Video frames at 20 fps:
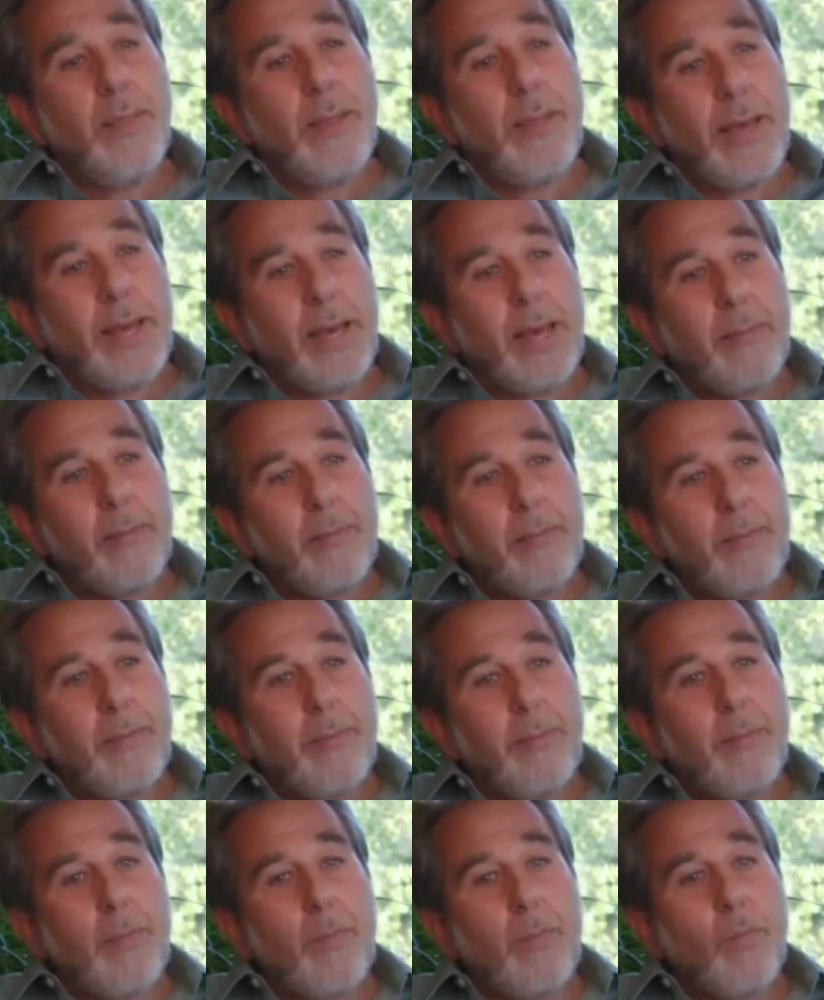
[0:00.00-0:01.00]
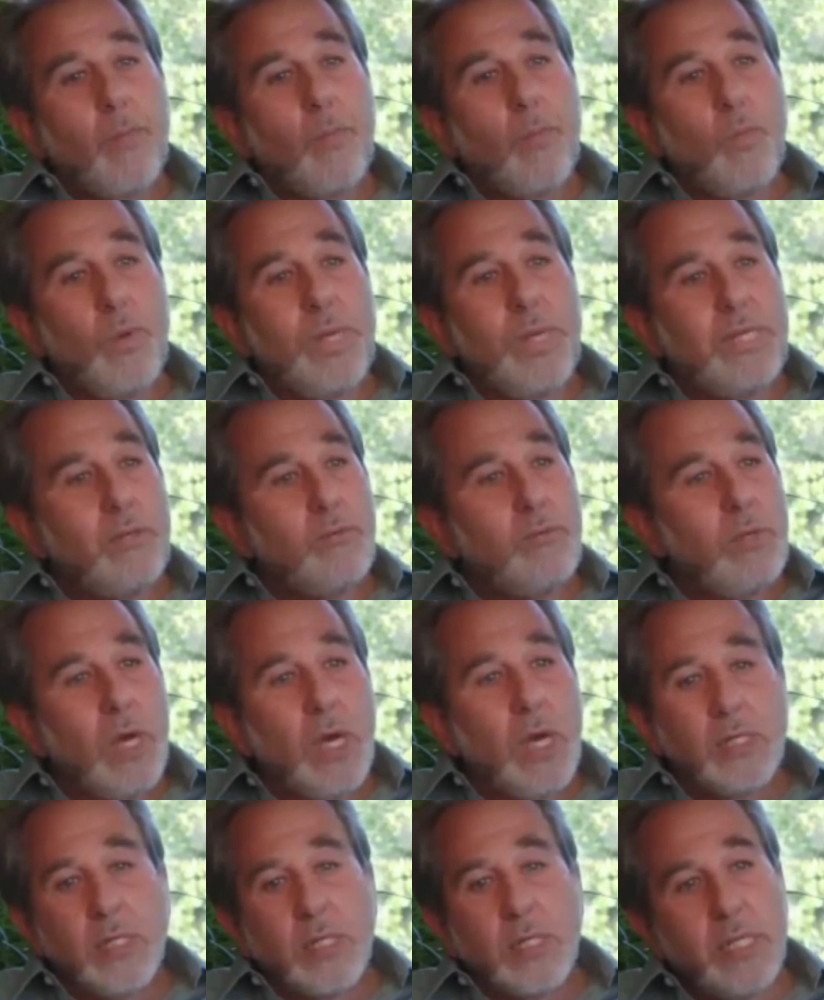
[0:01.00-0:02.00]
that we do
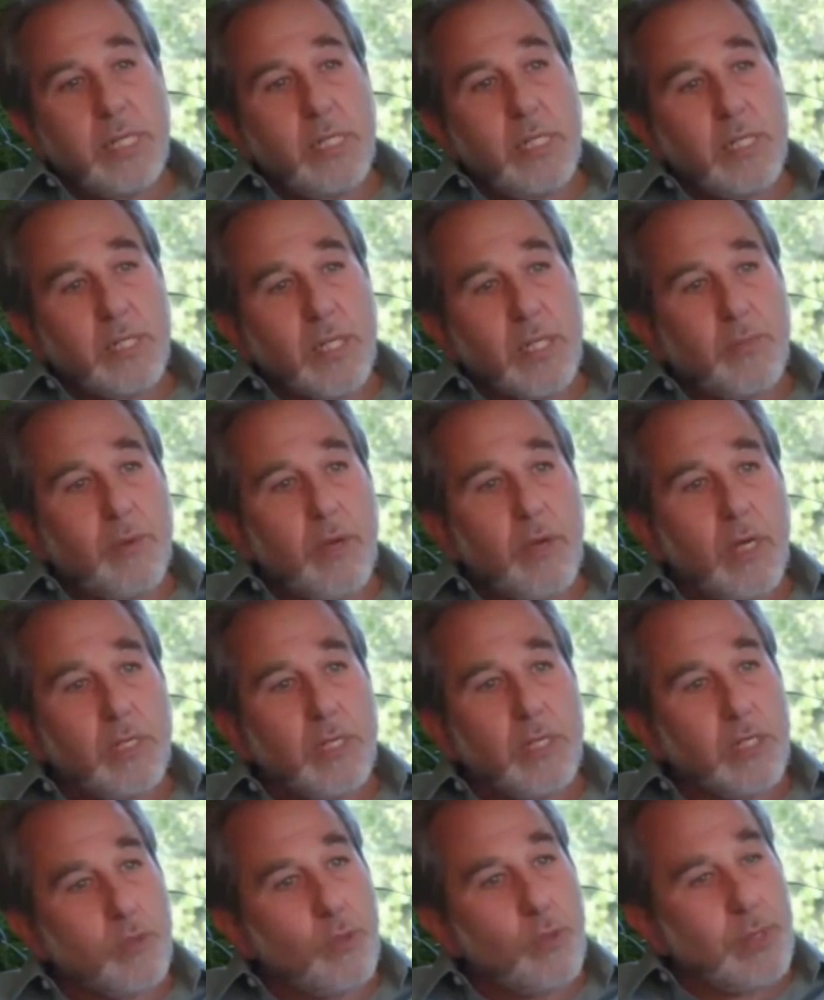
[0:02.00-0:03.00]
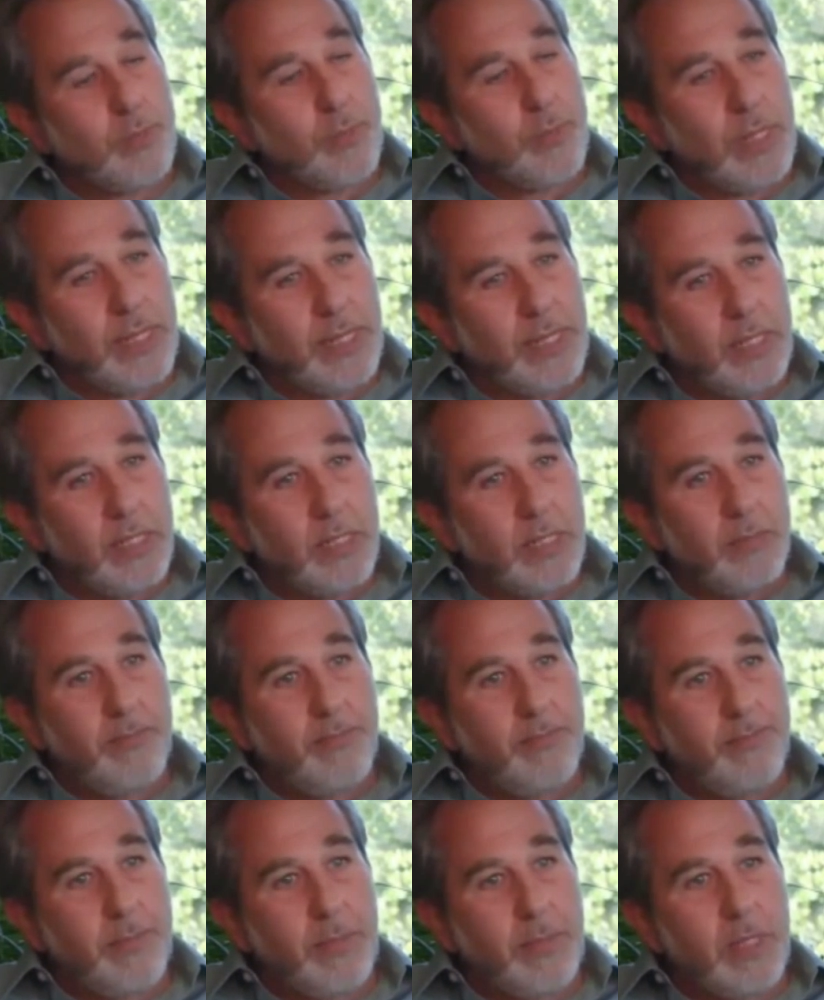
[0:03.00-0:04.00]
not see the subconscious when it plays.
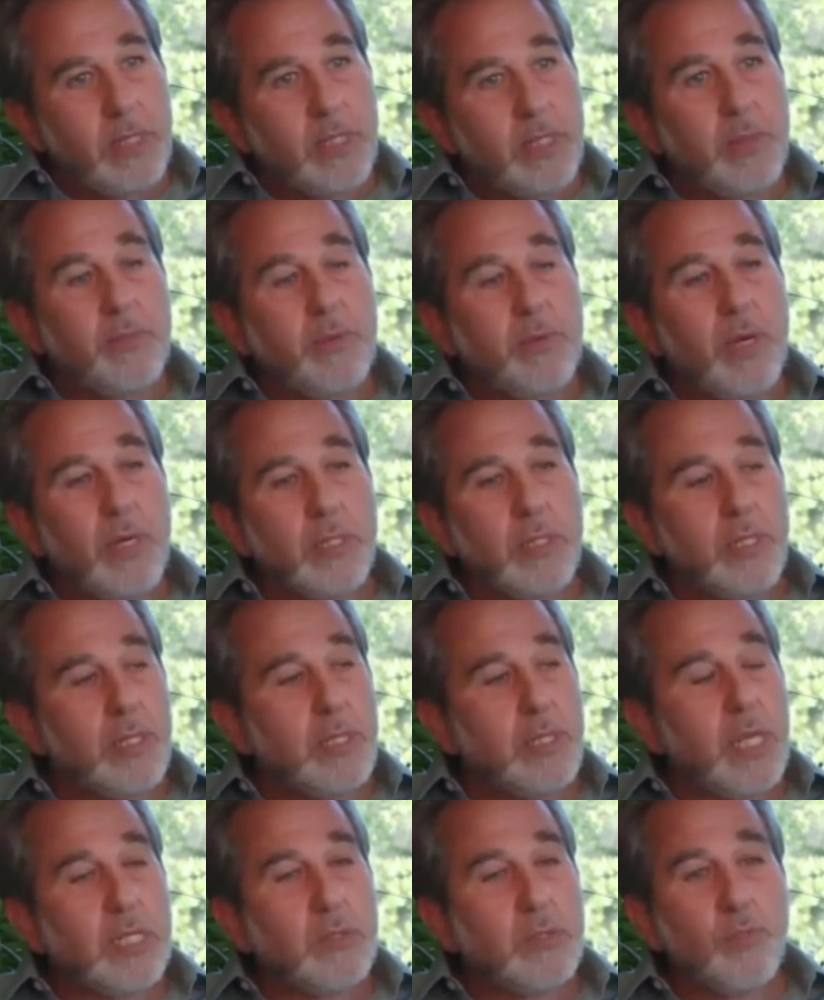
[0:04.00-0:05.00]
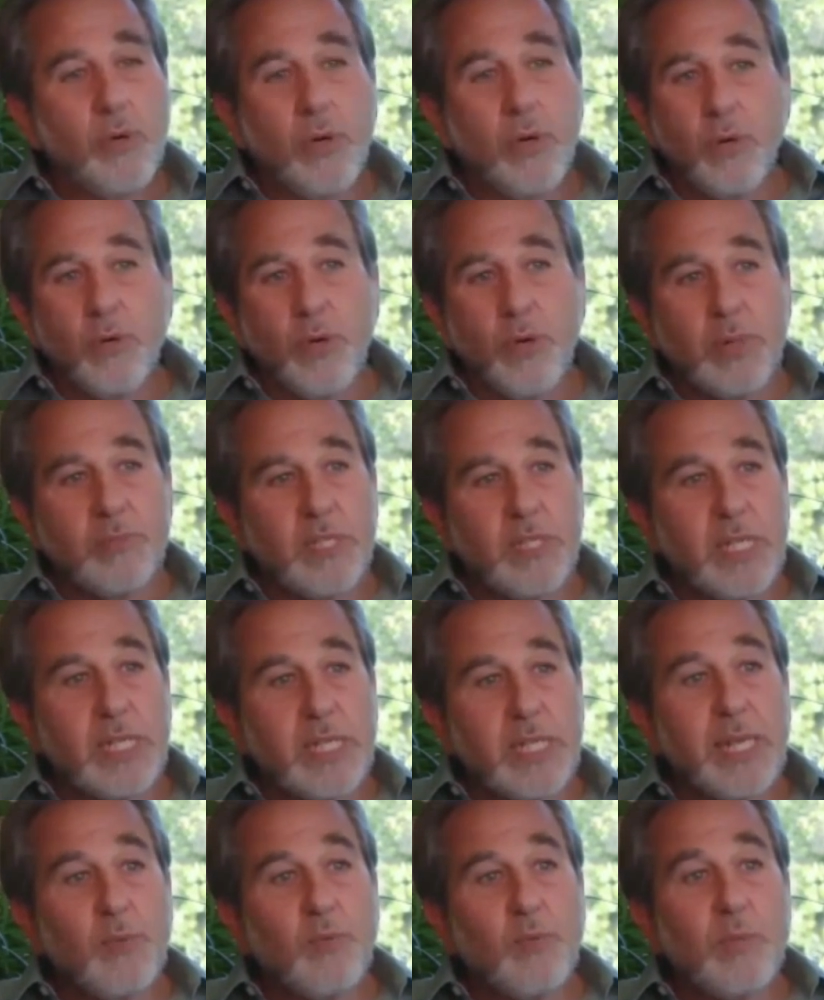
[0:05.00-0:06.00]
The subconscious has programs in
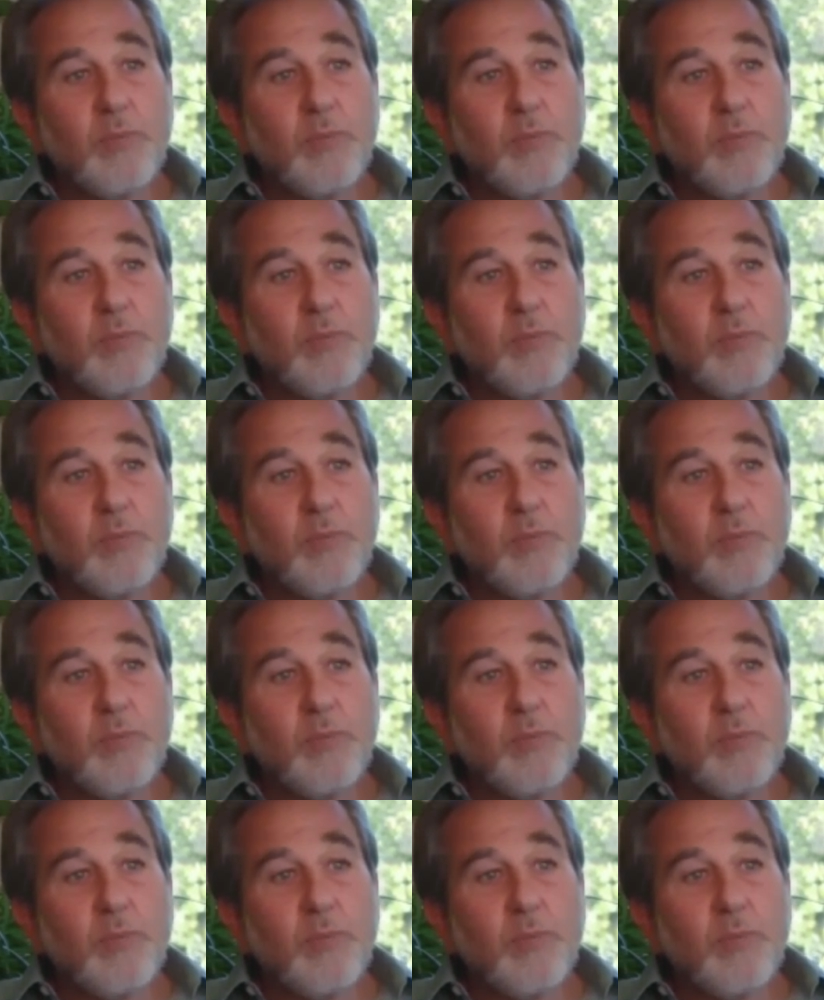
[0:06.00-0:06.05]
it